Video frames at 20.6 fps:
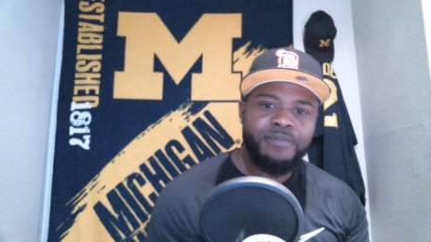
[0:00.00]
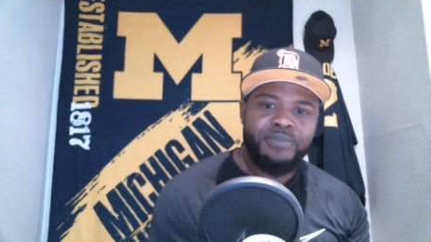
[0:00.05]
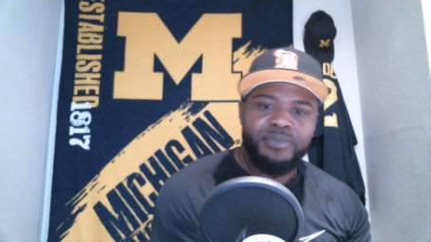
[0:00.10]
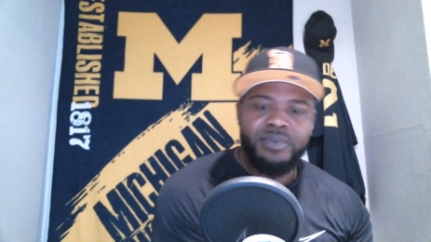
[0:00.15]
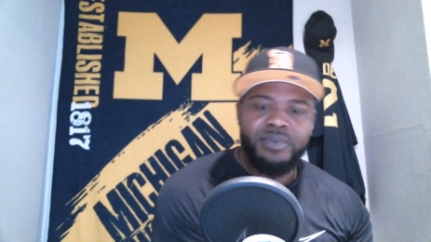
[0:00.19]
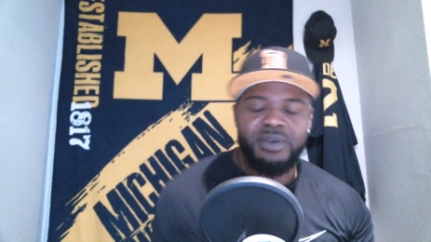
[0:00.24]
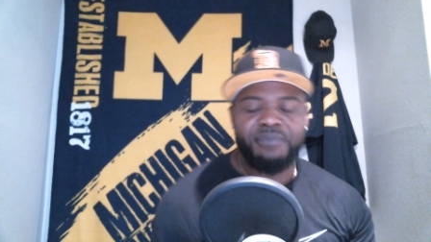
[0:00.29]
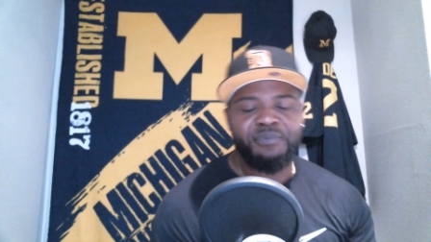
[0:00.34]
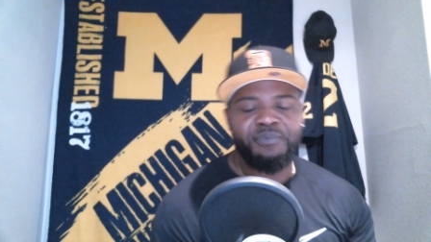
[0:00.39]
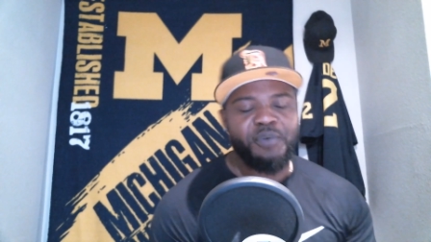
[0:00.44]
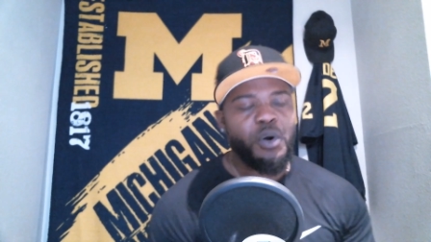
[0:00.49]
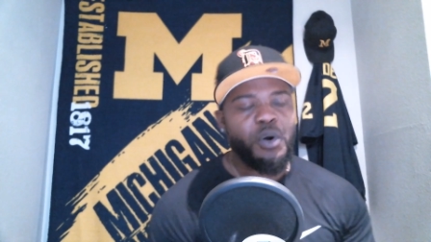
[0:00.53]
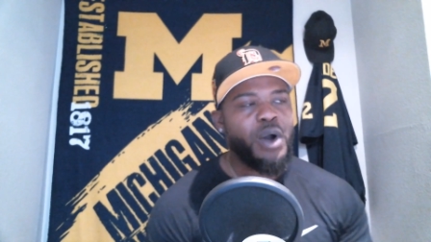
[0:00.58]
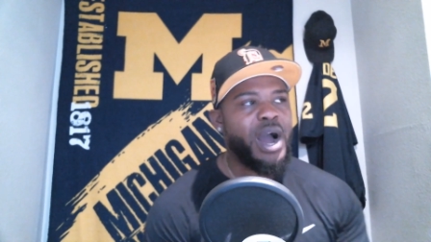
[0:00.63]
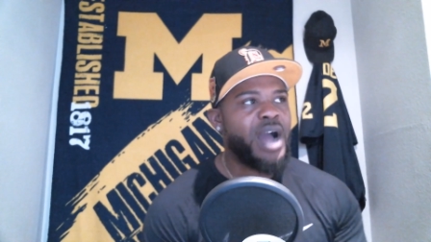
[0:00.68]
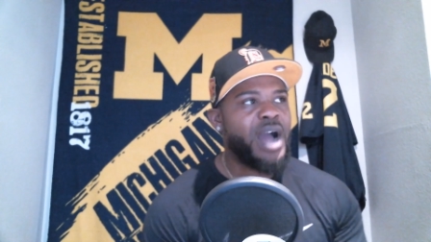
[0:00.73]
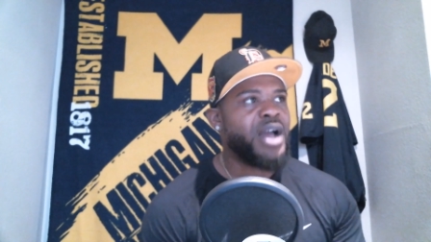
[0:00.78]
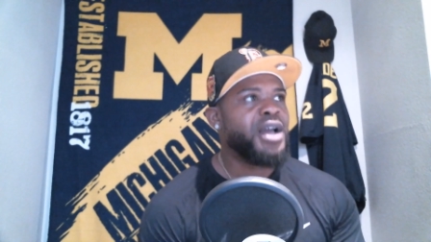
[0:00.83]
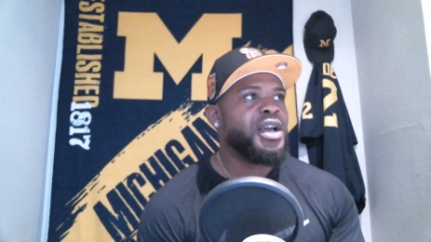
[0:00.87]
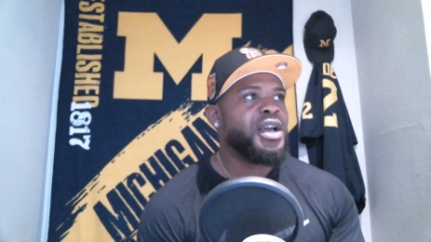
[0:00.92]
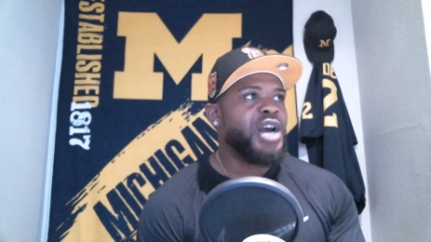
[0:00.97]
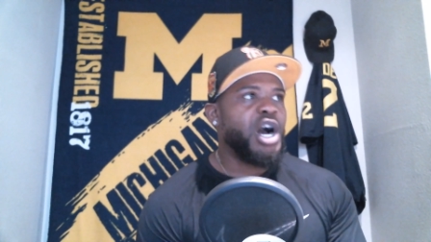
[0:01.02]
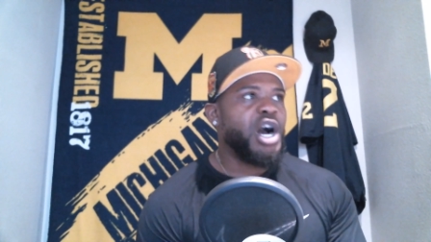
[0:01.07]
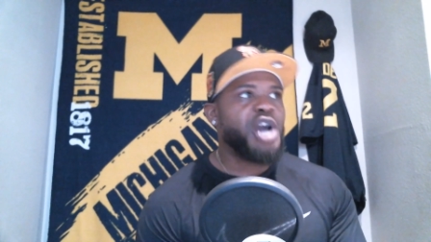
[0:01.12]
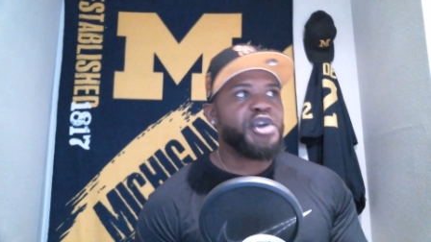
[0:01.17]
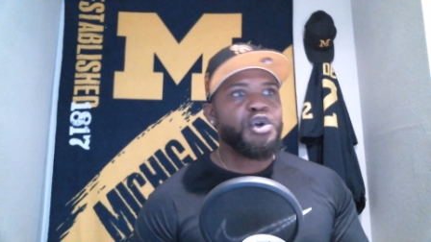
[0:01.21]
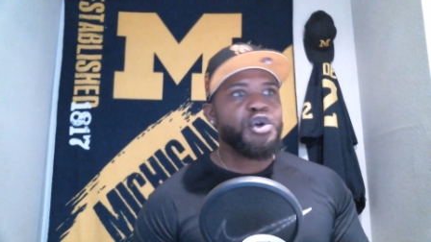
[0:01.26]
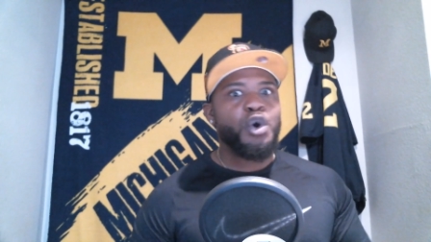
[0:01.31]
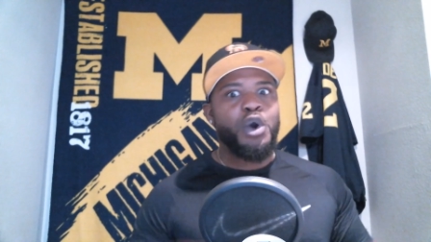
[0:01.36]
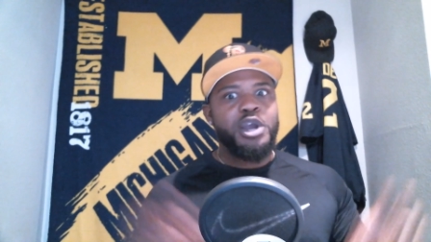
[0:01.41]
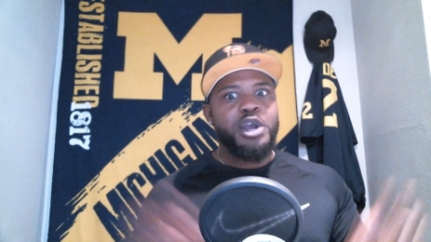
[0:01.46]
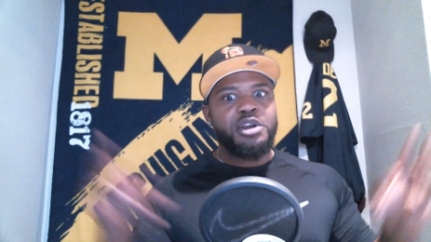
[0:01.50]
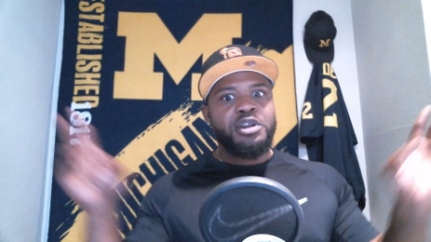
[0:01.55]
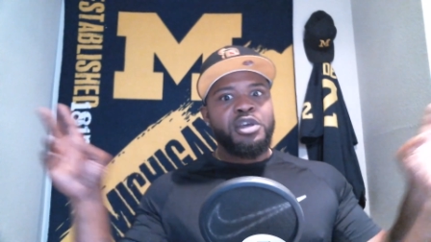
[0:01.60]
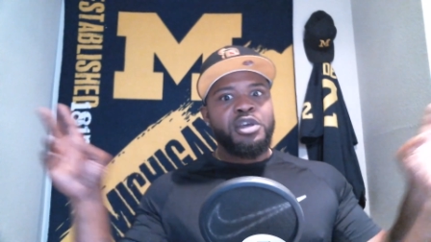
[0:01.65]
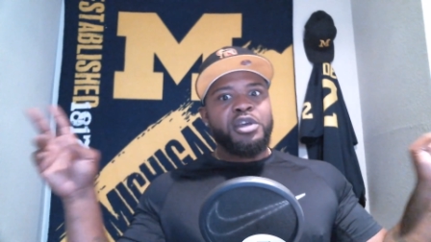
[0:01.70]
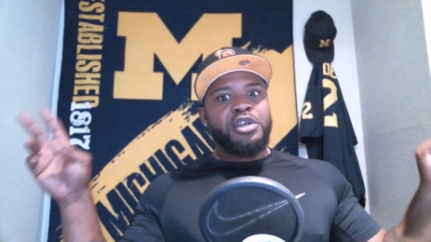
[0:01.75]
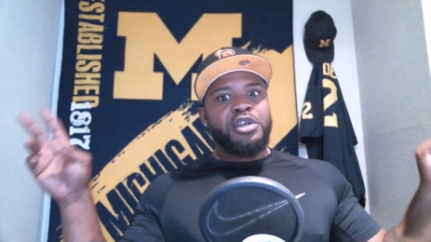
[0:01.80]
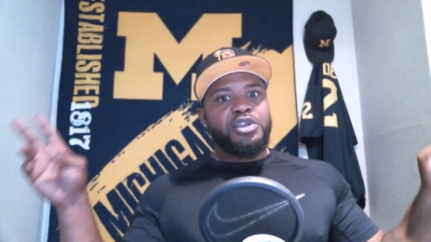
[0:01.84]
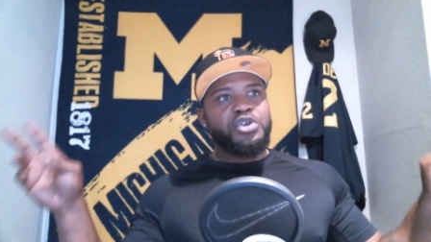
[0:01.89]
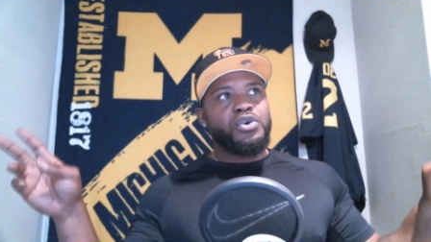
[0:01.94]
before I anoint
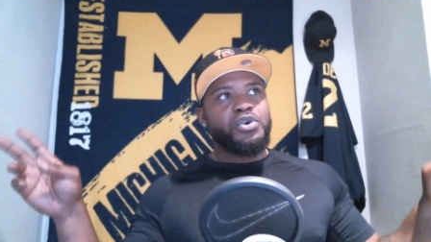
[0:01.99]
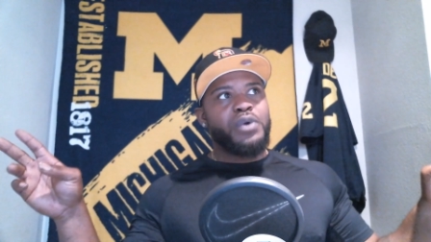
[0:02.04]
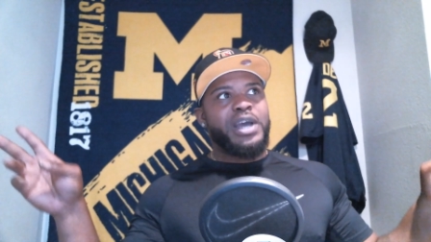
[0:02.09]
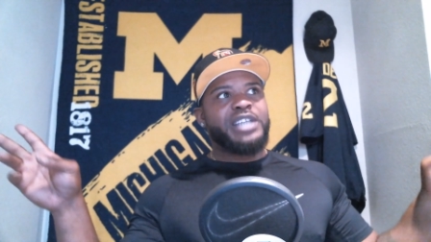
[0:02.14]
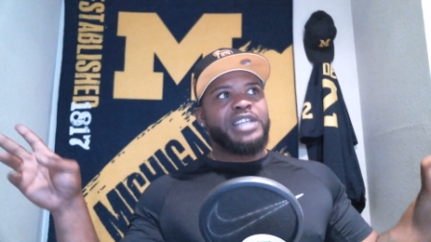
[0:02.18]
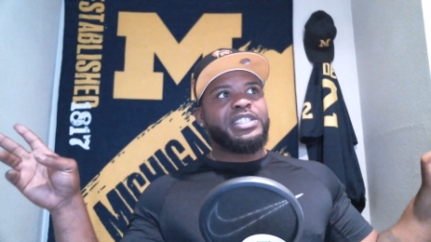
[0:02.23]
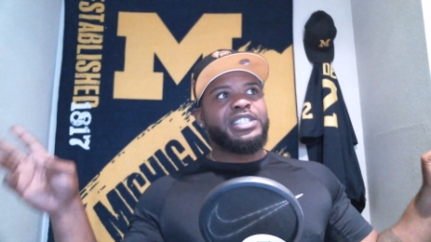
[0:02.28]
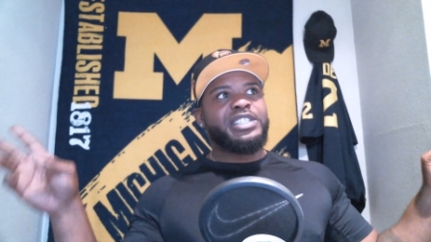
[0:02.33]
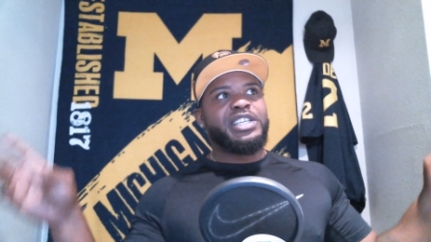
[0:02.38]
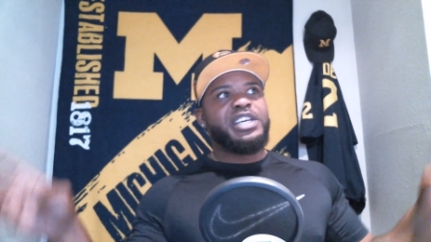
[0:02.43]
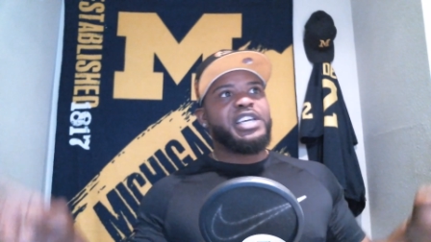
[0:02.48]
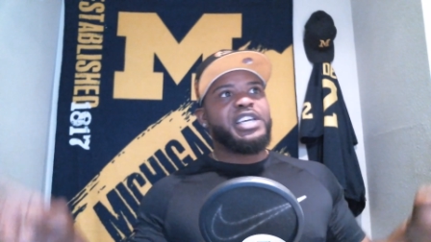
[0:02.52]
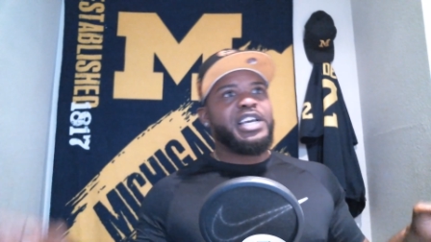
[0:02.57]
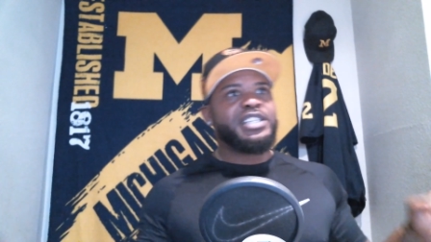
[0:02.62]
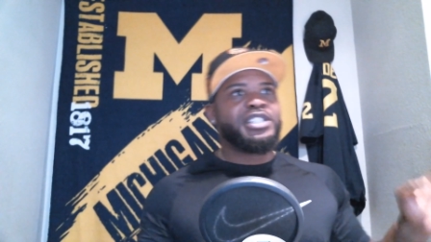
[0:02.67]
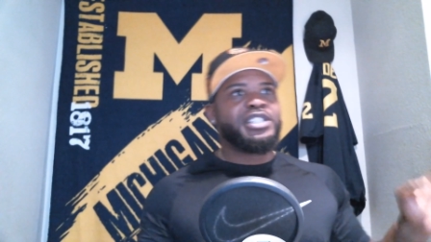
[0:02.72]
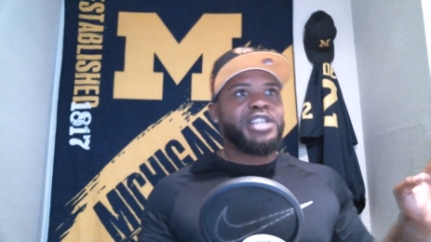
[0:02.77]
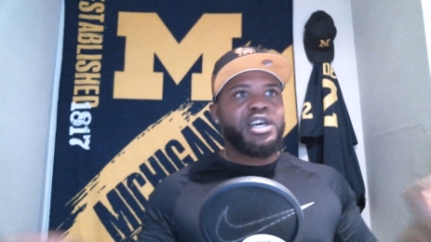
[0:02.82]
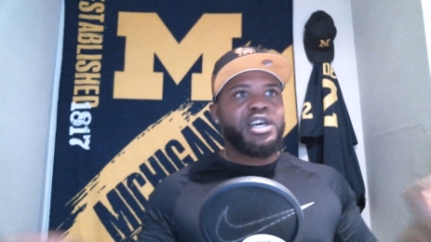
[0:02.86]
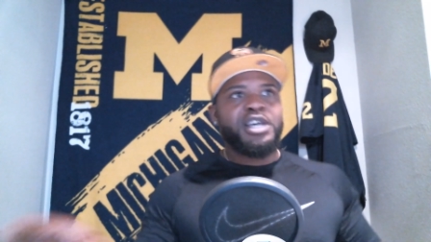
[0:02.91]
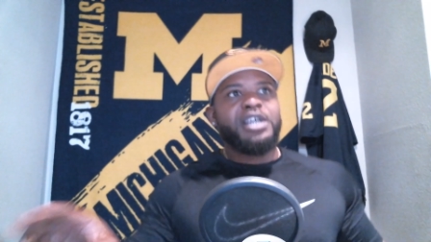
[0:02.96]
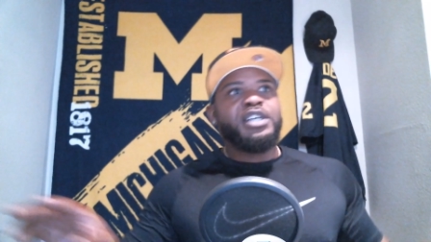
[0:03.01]
USC as the